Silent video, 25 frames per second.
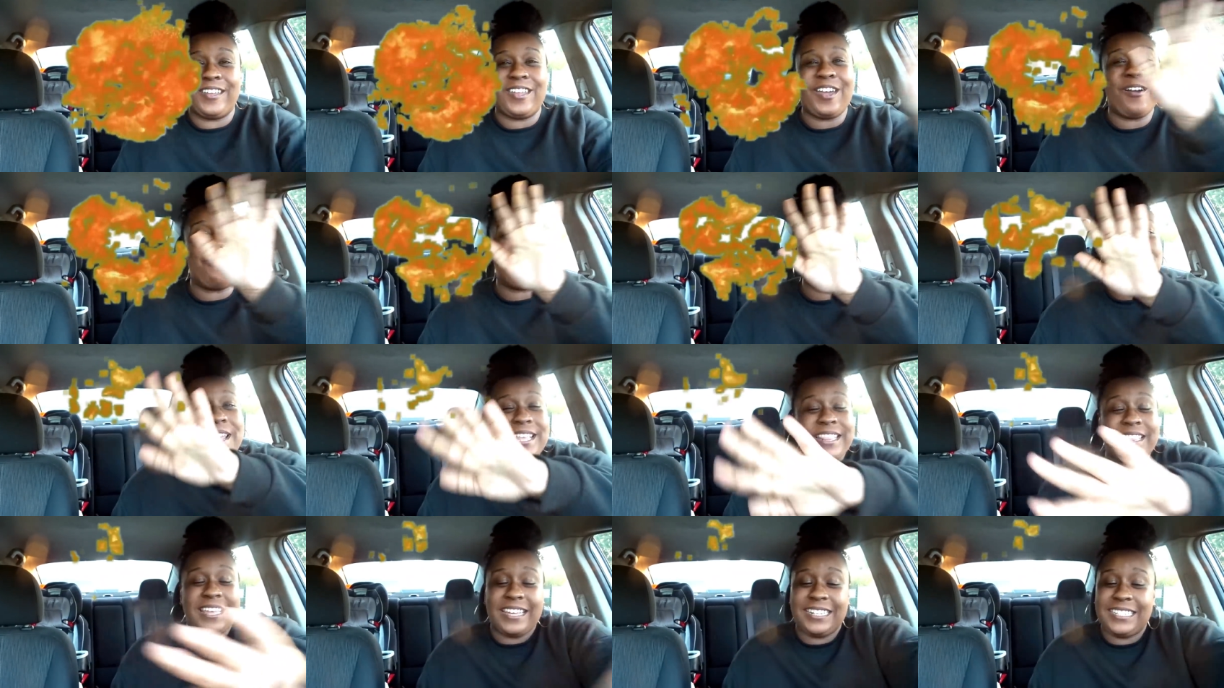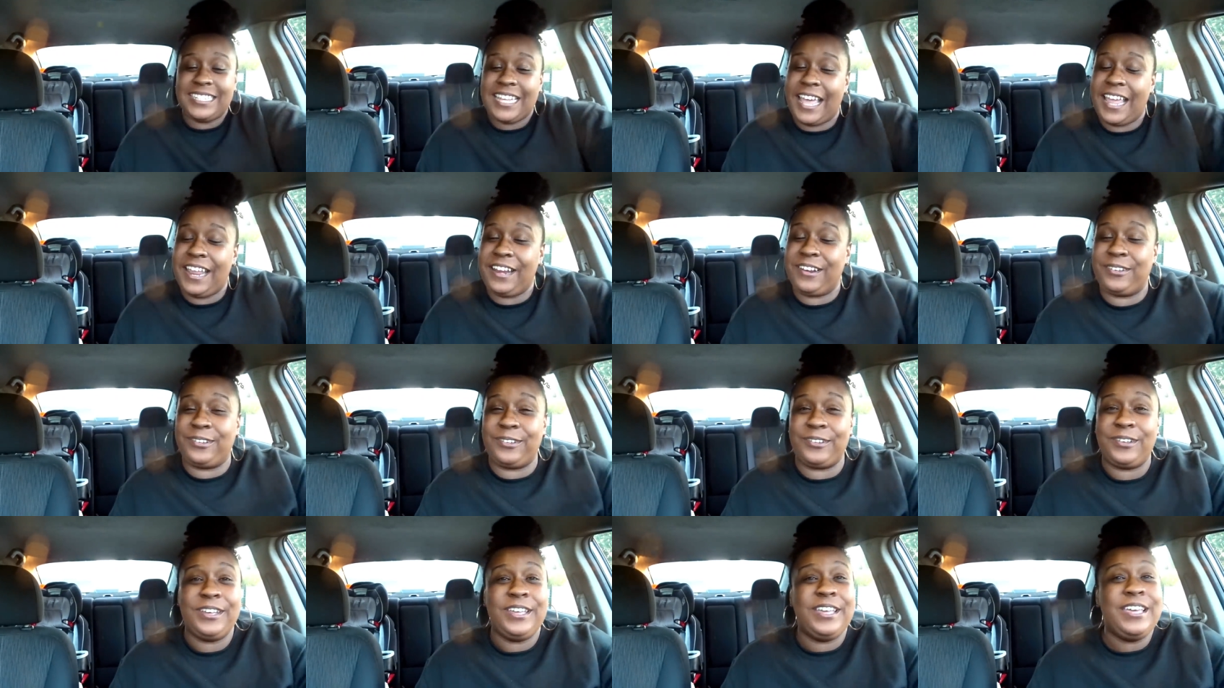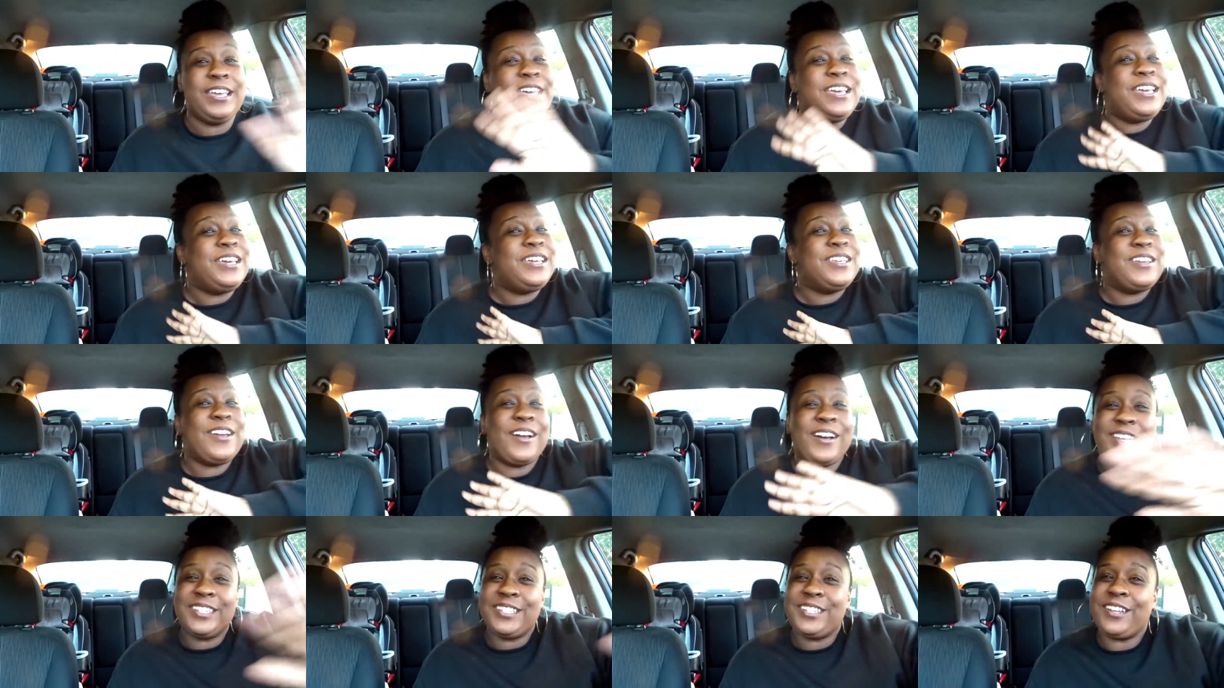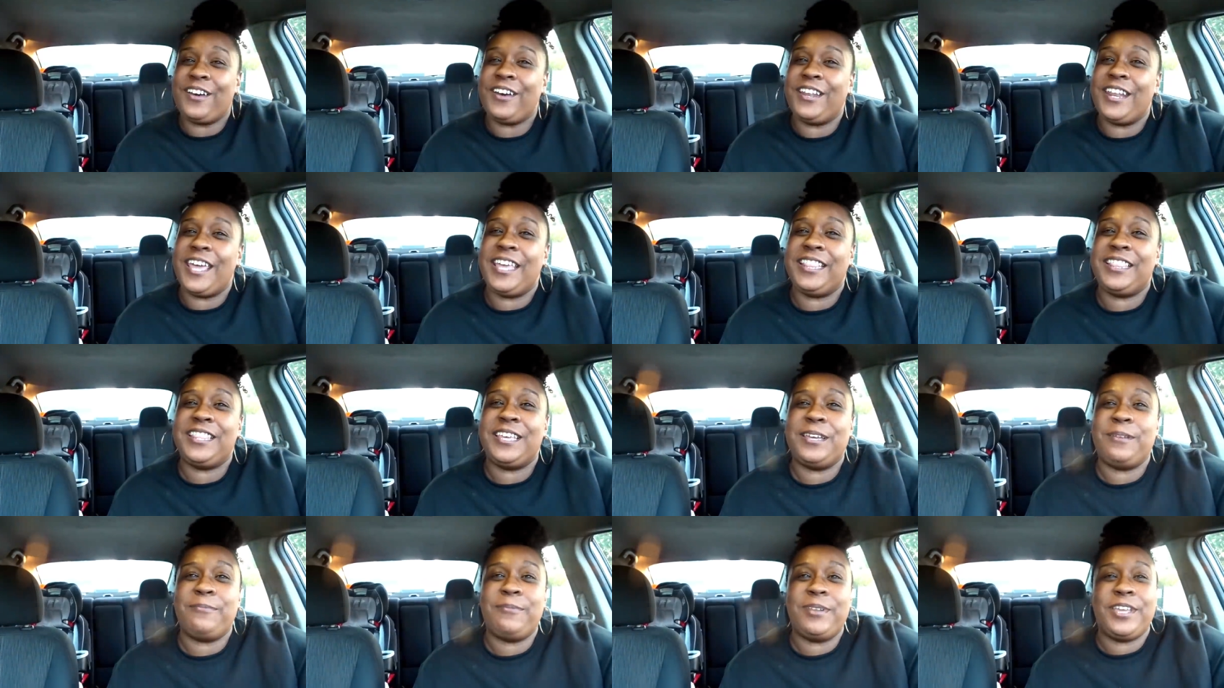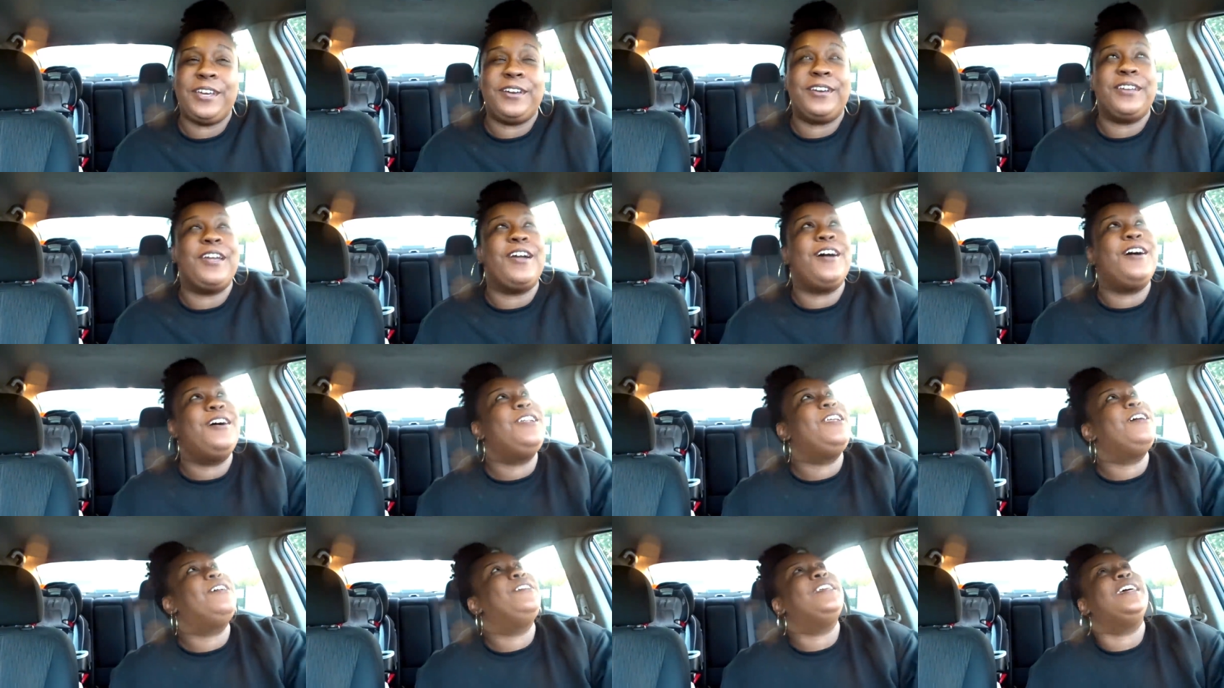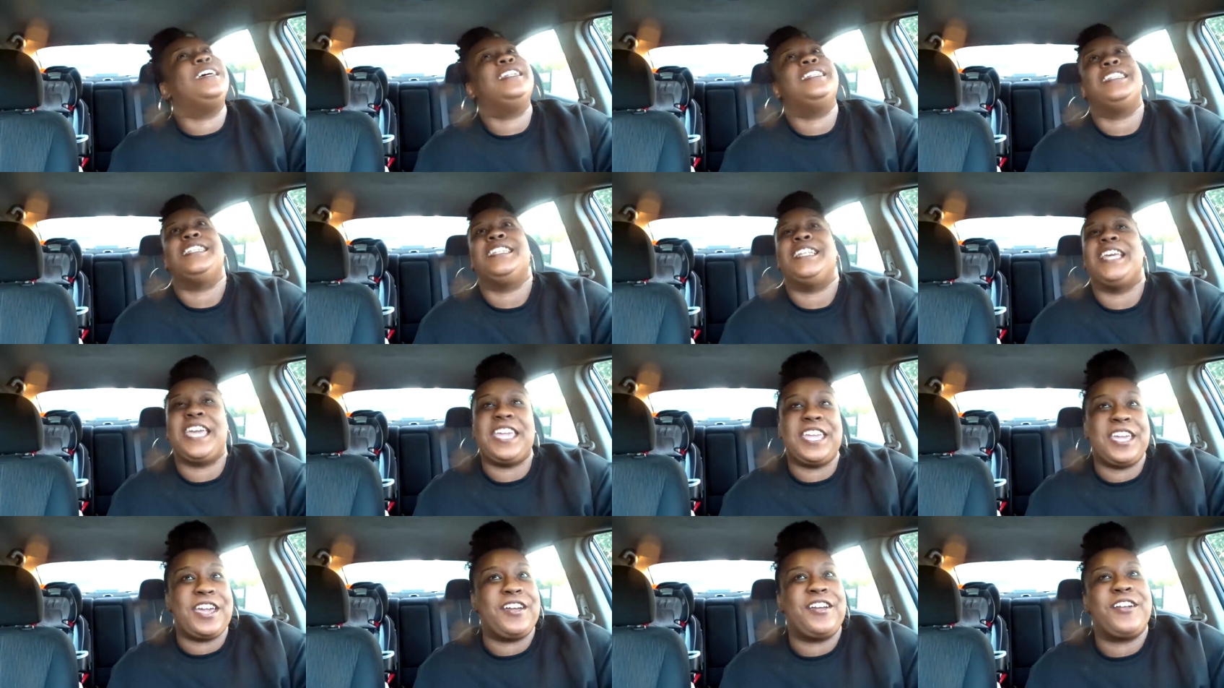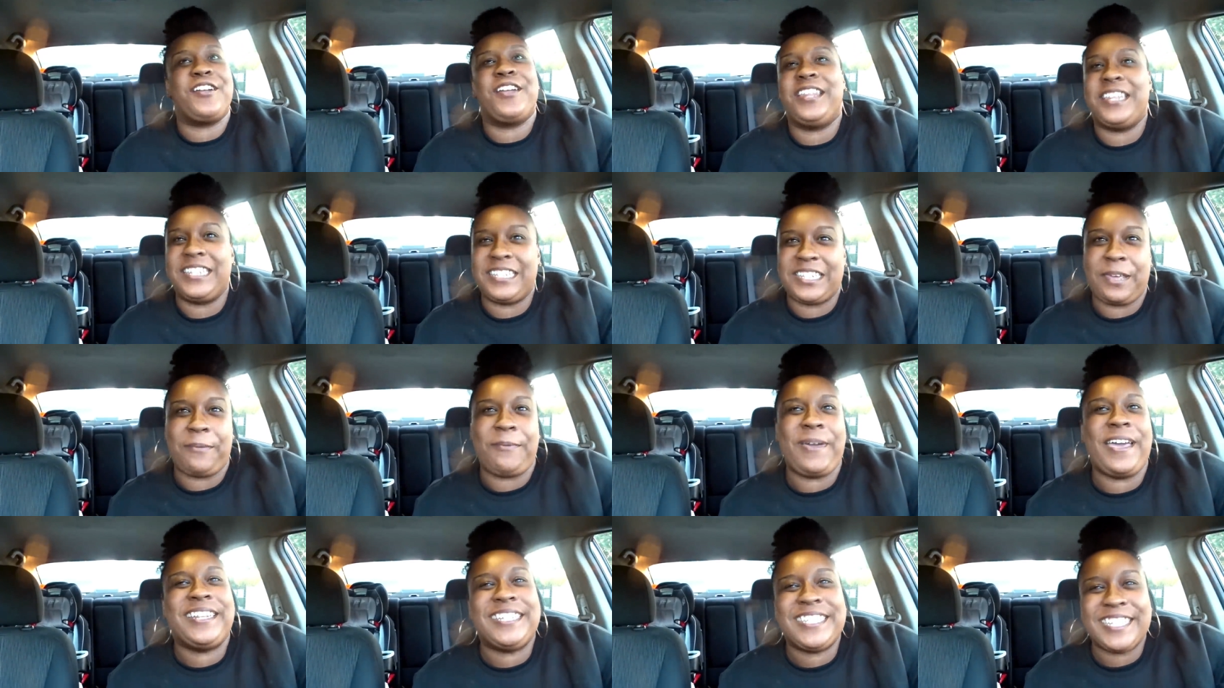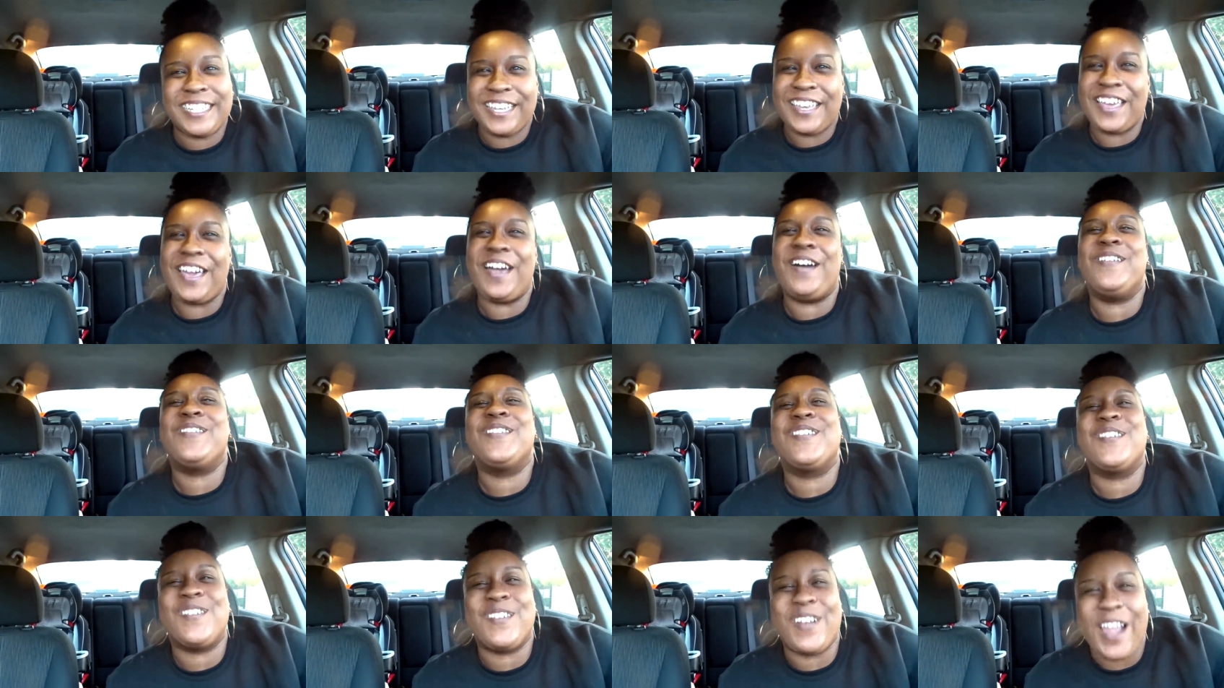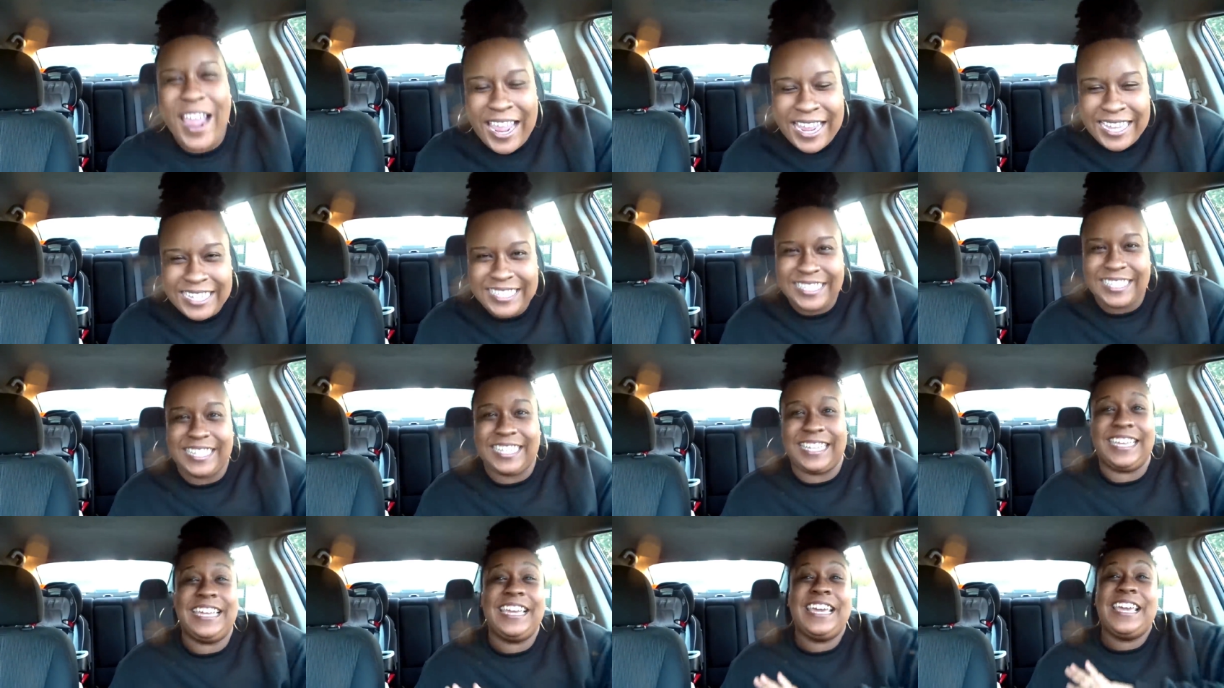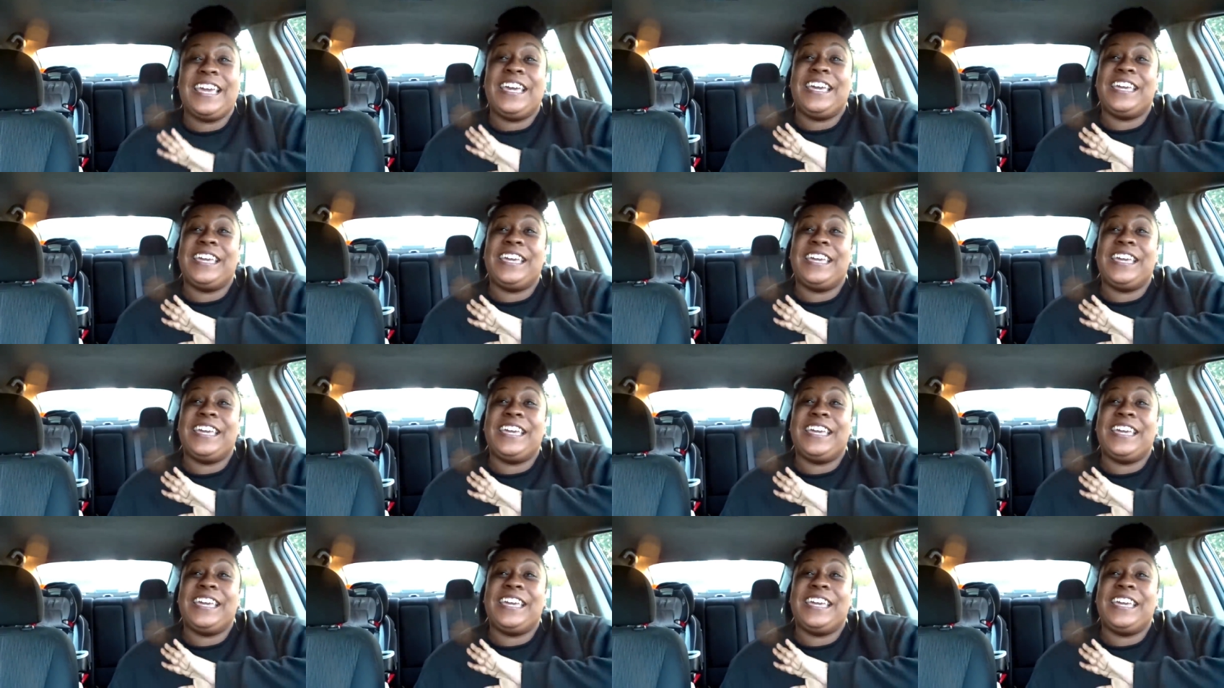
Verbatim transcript: Y'all read that title, y'all saw that thumbnail, y'all know that today your girl is about to go crazy.